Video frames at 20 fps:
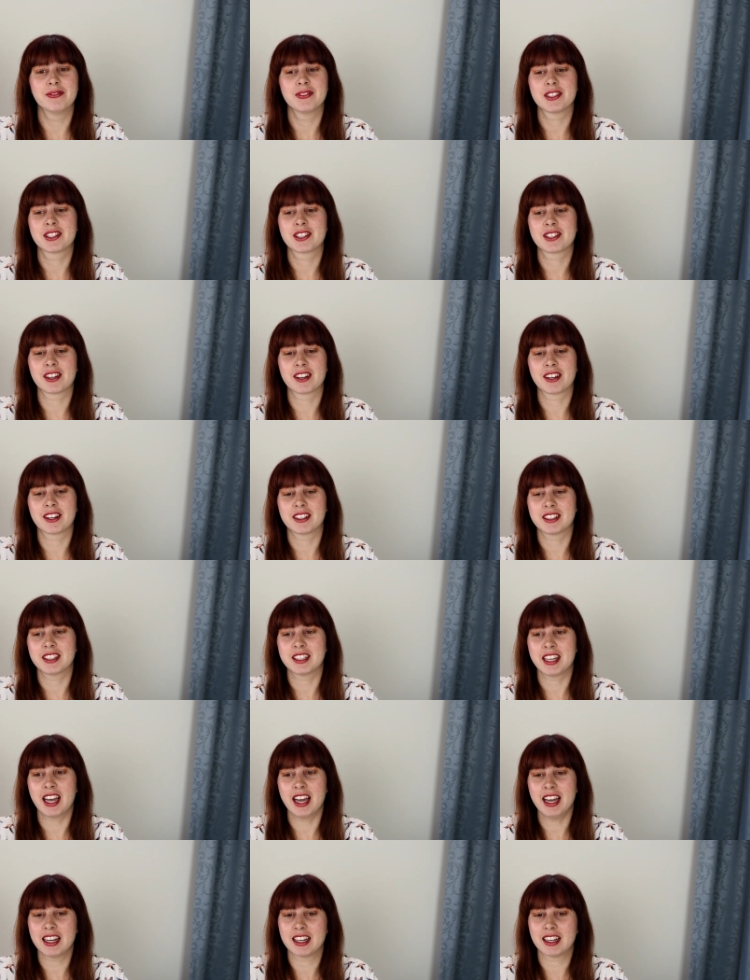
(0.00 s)
So
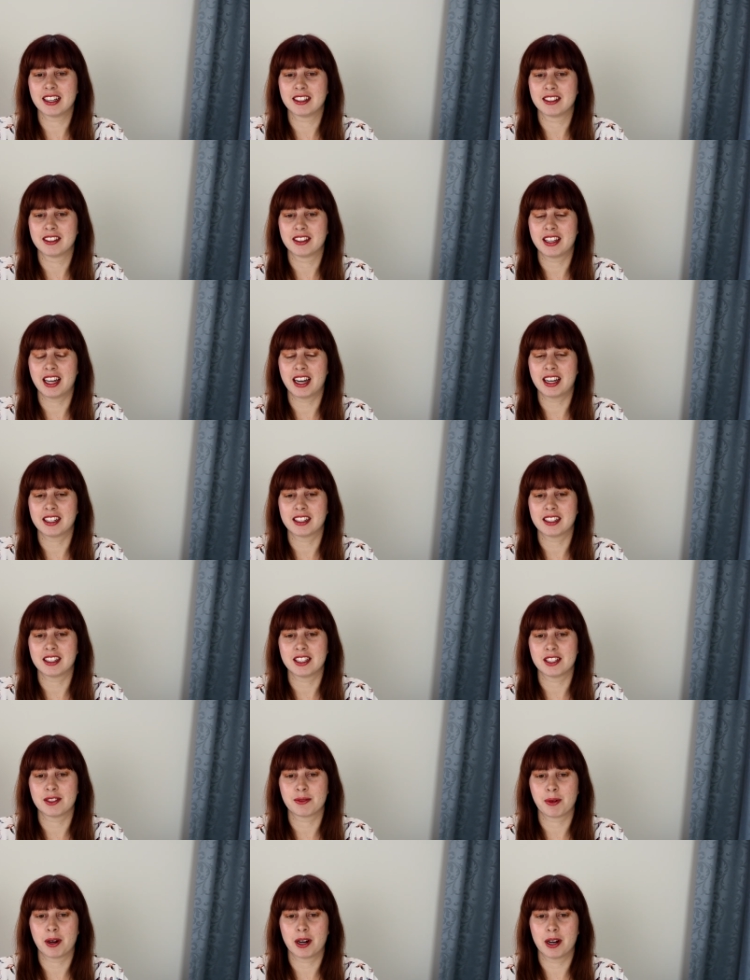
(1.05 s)
yeah, that
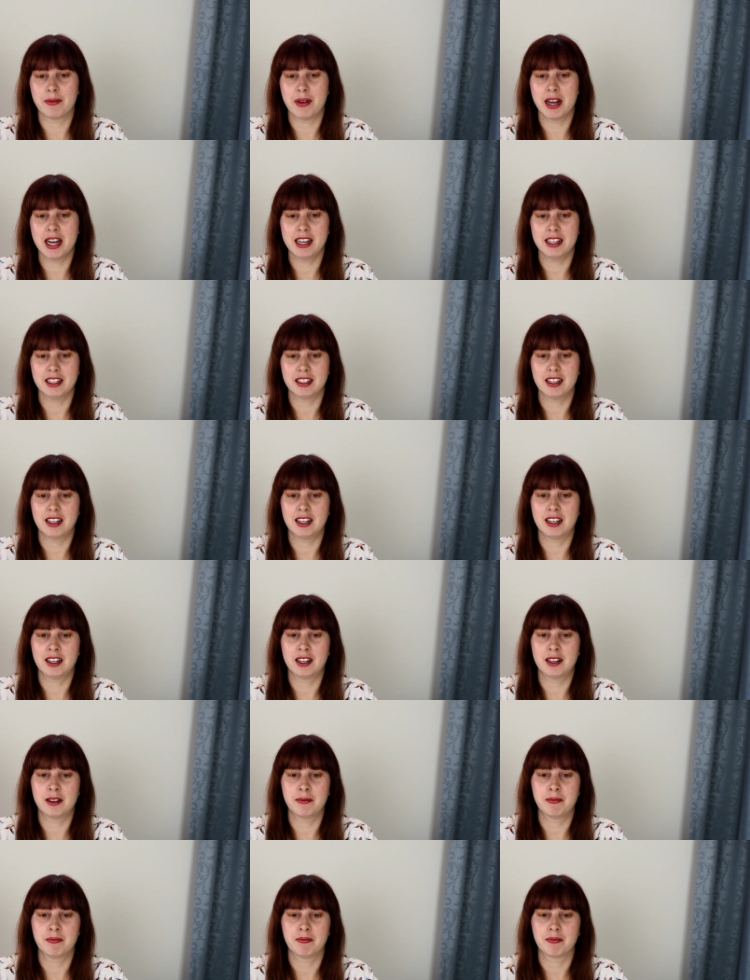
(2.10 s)
is where I'm at.
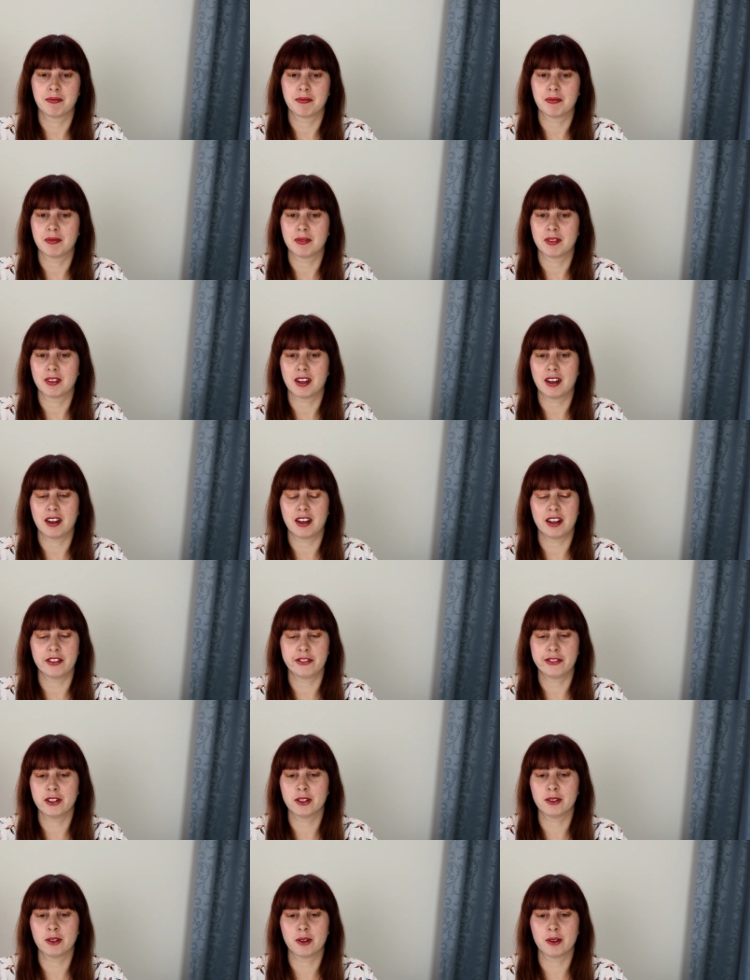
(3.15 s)
I
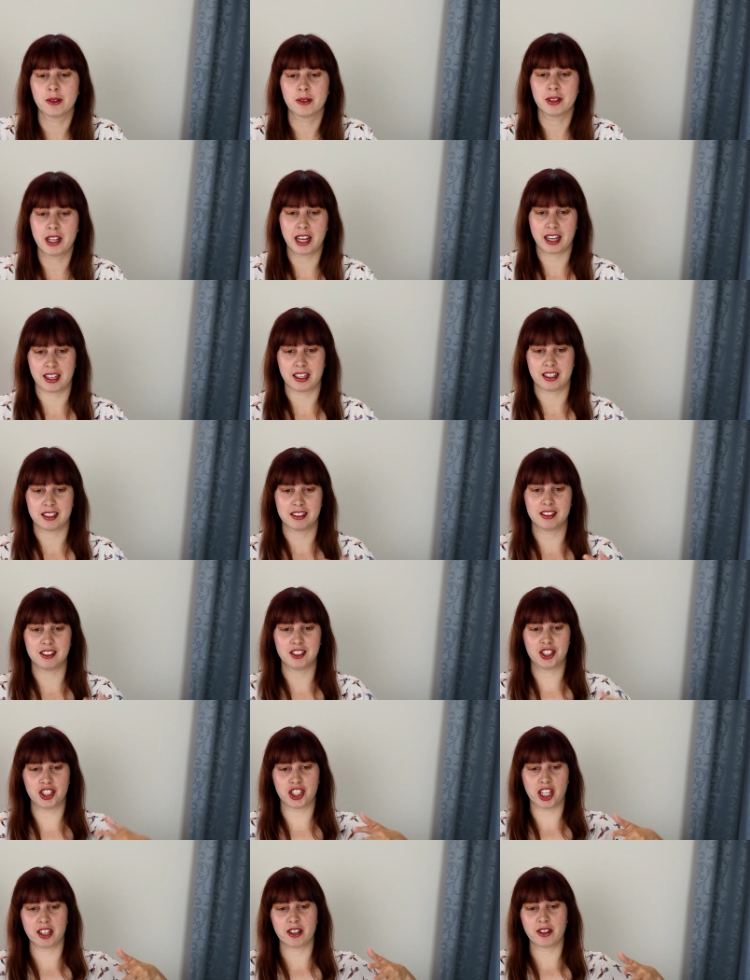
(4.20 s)
feel like
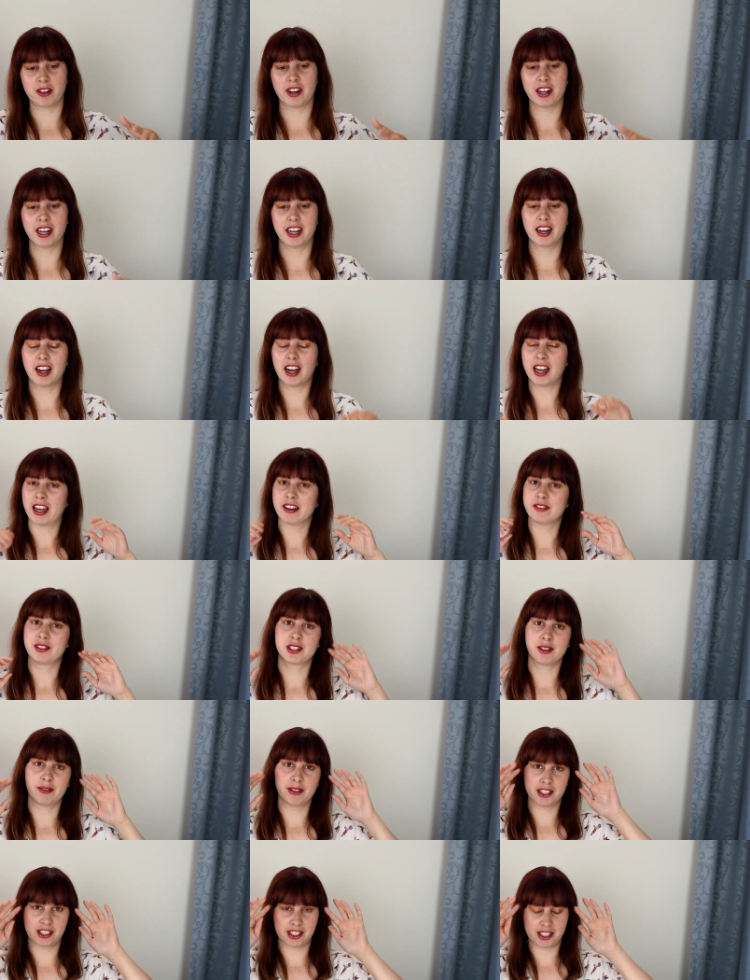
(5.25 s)
jittery. I have
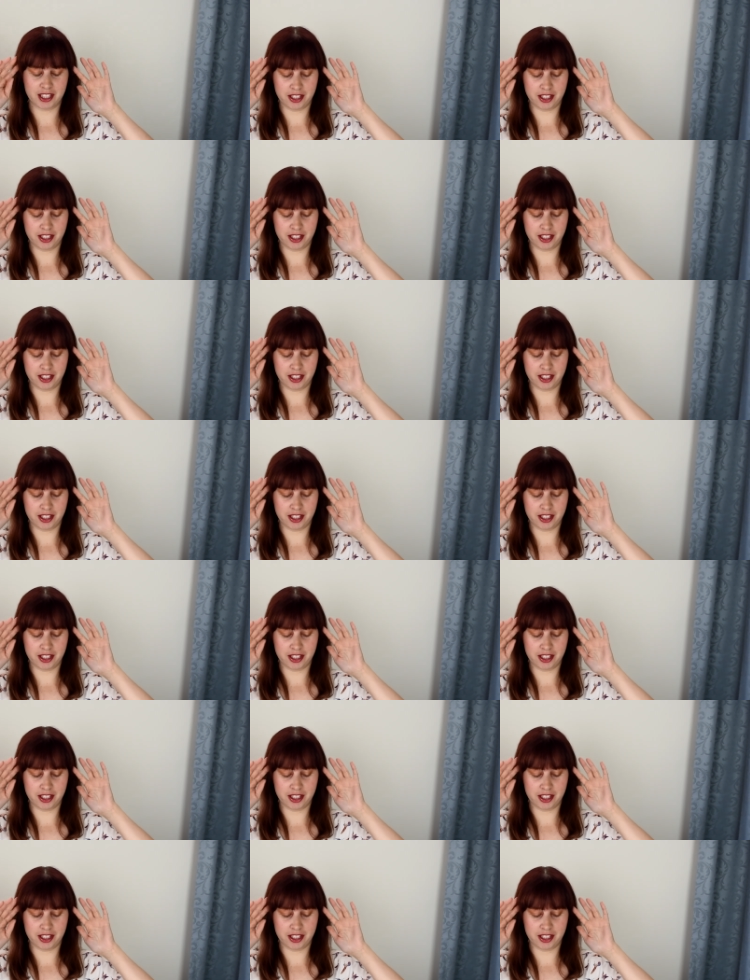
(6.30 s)
so much